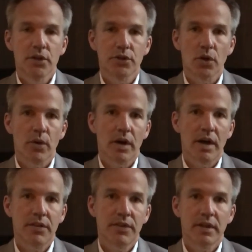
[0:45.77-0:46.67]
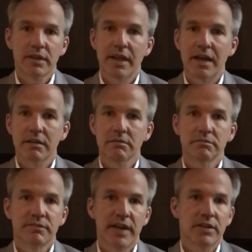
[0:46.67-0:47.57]
So I think that
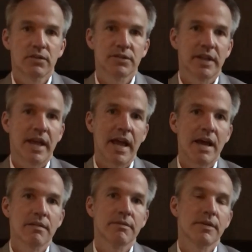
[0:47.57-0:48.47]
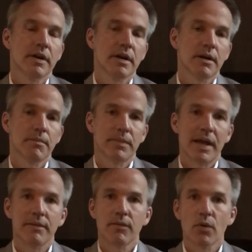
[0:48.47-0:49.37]
vendors that have uh,
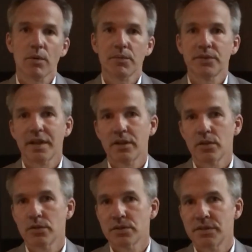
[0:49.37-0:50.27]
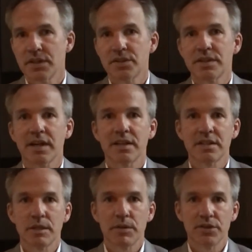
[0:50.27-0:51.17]
platforms that use
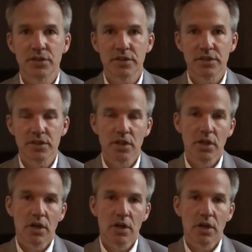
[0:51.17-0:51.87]
digitized images,